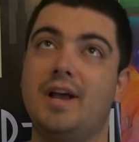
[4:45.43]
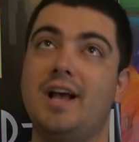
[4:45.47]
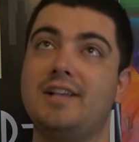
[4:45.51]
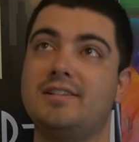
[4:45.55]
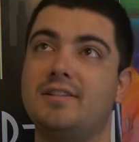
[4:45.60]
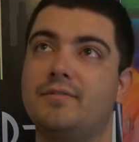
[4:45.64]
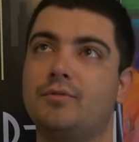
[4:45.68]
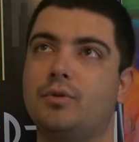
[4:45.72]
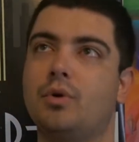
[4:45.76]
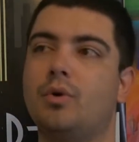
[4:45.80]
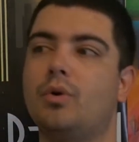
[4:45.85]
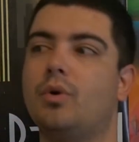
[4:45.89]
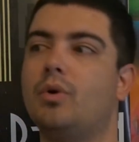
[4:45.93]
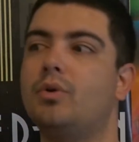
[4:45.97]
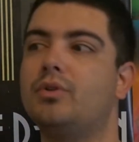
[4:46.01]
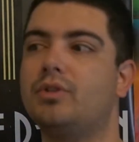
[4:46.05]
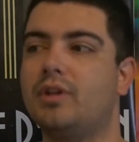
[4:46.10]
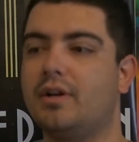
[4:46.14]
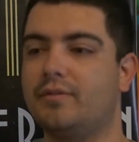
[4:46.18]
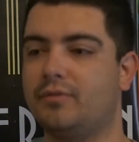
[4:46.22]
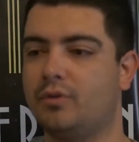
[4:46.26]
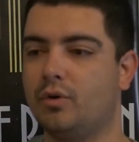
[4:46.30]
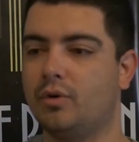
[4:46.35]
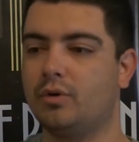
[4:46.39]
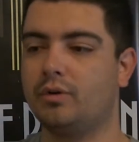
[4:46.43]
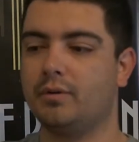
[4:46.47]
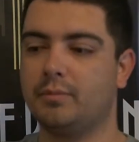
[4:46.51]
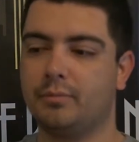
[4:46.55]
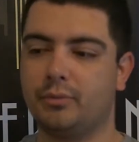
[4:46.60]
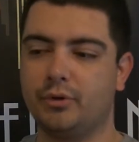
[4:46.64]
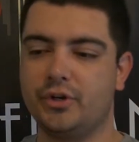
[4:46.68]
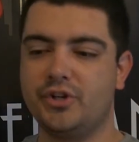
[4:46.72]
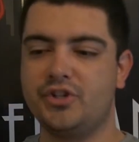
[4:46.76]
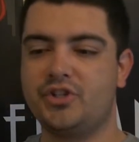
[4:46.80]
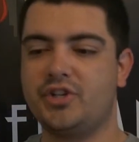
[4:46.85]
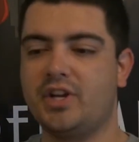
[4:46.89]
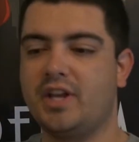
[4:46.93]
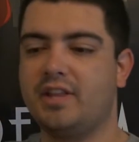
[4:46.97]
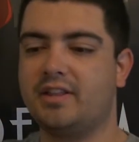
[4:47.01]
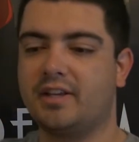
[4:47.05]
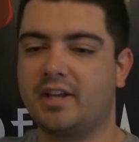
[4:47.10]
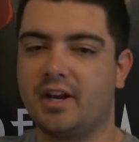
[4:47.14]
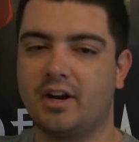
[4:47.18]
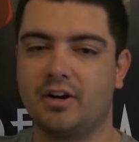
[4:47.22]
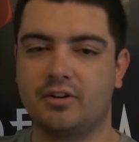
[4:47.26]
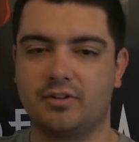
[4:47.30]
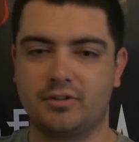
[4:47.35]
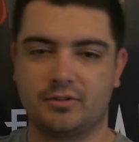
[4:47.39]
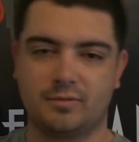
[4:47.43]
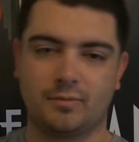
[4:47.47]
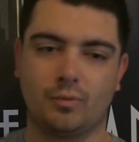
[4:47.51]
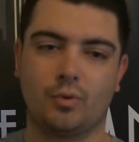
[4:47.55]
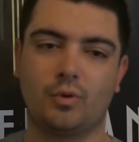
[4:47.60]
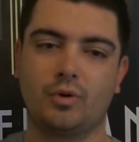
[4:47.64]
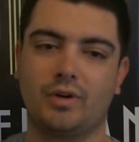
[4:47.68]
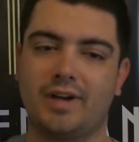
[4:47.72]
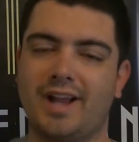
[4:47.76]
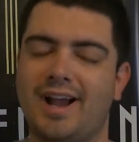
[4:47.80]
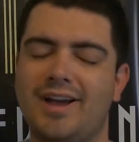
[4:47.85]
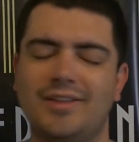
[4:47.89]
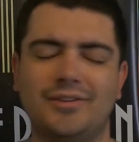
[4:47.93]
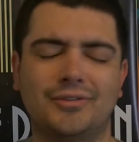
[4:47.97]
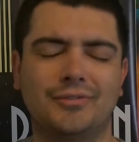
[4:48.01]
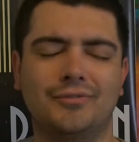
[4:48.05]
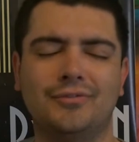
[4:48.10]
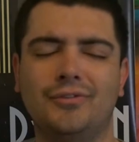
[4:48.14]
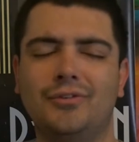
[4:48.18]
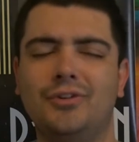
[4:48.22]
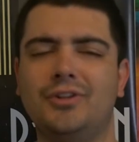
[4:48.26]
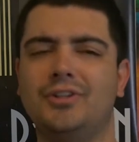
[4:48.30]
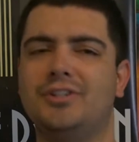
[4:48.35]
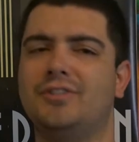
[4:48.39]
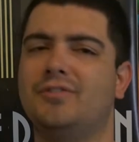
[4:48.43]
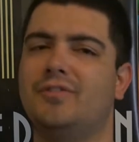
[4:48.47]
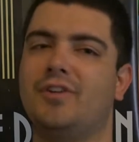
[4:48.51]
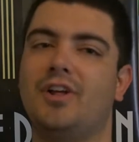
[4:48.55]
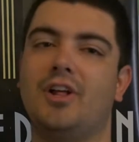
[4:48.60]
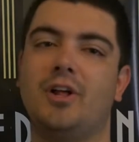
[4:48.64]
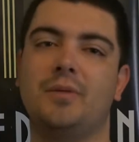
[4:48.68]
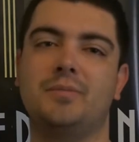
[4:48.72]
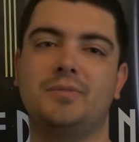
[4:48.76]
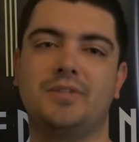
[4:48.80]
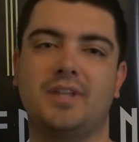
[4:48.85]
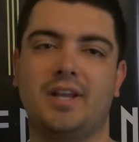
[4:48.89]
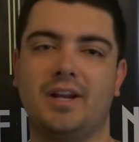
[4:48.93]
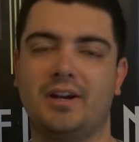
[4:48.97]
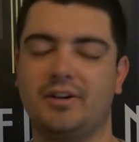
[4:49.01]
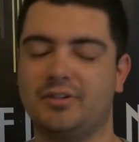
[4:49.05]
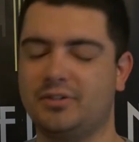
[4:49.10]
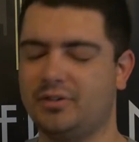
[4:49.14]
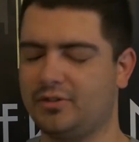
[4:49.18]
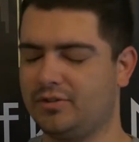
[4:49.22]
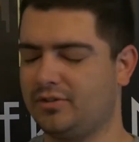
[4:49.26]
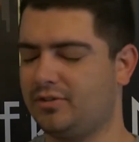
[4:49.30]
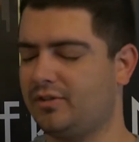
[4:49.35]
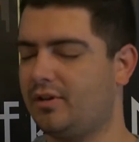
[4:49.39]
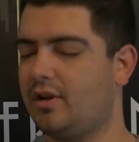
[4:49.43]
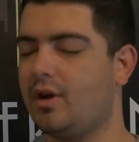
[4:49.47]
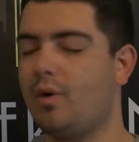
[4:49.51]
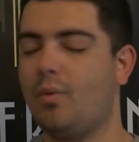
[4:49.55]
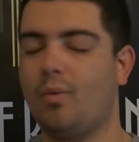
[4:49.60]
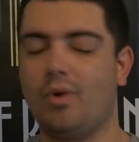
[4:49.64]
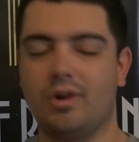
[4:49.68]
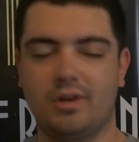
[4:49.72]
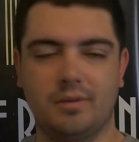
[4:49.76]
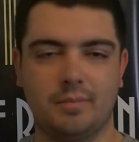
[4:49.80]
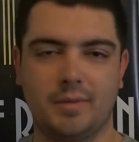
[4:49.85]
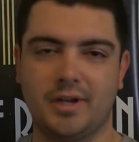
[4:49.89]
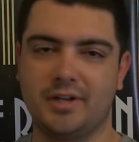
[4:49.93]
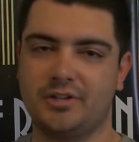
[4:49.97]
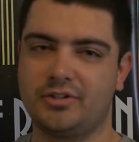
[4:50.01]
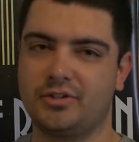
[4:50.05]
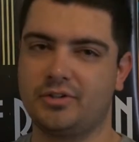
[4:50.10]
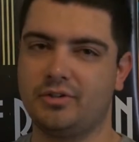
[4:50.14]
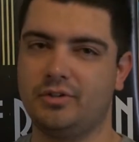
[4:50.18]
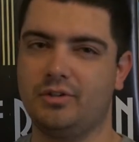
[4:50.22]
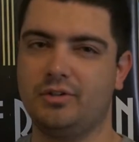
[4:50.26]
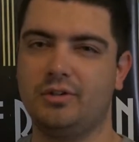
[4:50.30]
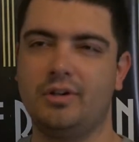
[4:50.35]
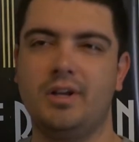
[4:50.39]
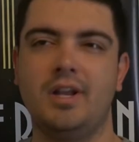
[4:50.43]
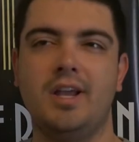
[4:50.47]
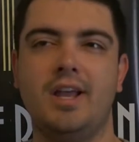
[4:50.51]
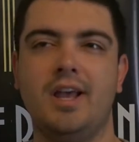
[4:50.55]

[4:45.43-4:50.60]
as I've grown older, I've grown to appreciate the characters more and how they're fully developed characters and they're not one-dimensional.